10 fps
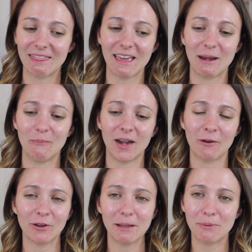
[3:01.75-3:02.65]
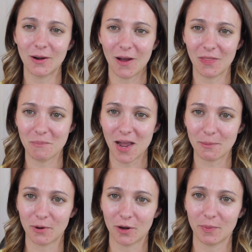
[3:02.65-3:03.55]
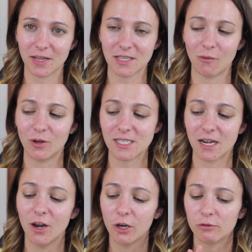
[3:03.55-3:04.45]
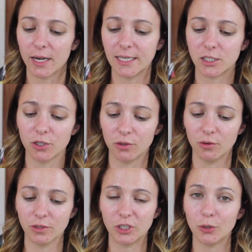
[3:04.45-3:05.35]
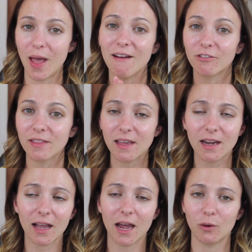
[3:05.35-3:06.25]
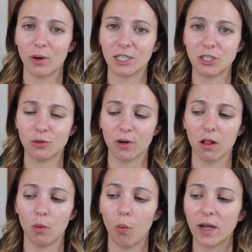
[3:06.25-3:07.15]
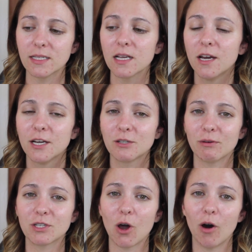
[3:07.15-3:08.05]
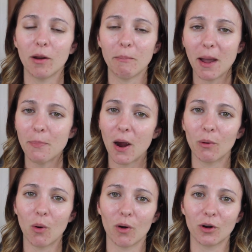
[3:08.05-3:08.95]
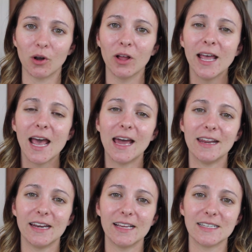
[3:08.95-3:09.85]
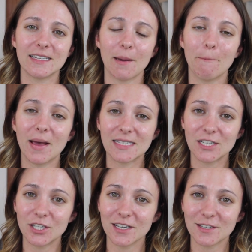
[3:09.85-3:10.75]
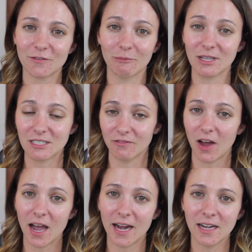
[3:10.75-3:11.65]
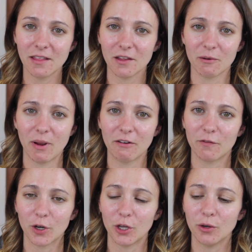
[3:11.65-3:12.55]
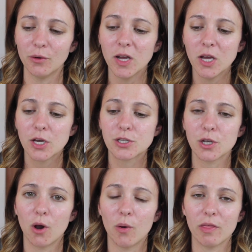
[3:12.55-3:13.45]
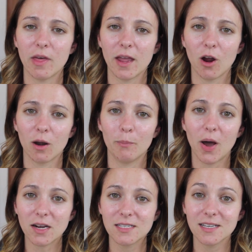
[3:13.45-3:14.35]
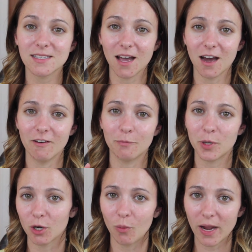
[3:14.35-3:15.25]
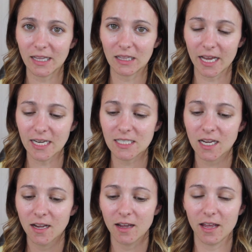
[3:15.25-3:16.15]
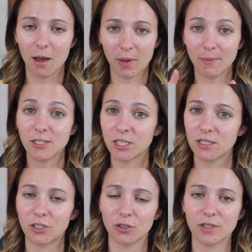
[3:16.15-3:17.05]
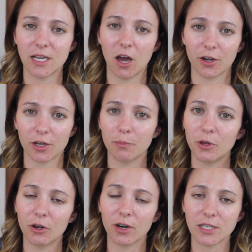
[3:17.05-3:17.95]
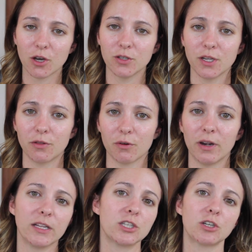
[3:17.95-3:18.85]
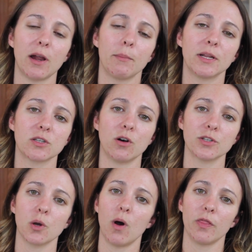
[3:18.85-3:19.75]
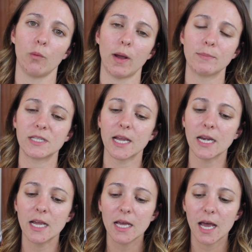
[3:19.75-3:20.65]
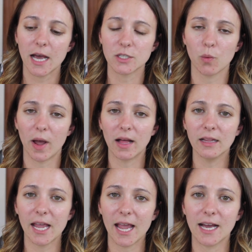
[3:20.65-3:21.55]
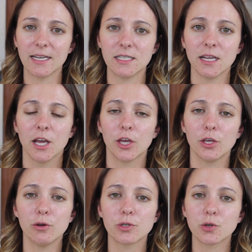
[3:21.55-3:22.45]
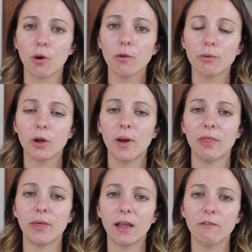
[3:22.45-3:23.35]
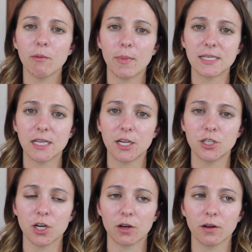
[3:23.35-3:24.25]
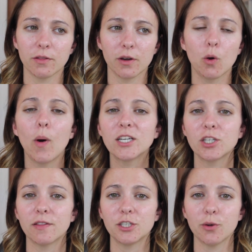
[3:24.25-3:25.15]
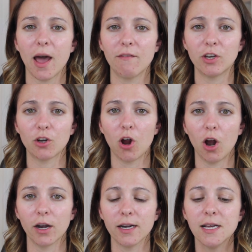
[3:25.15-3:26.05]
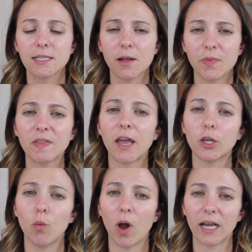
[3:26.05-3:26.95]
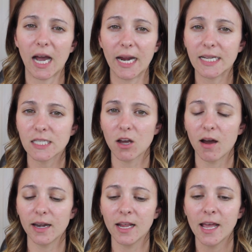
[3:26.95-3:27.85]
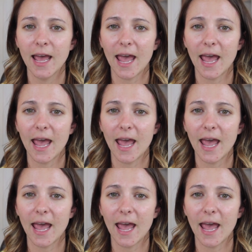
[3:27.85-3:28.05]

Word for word: it then, but I really put it on the back burner because I wasn't ready to do everything and I kind of wanted to do it all at once. So it's called My Power Oracle, and it is messages from the divine that are meant for you. So they are boxes of pure white light, um, images that you'll see on your computer. It's hosted through an Instagram, but it's also on the website as well. And you scroll through and think of the message or the question that you have in your heart, something that you want guidance on,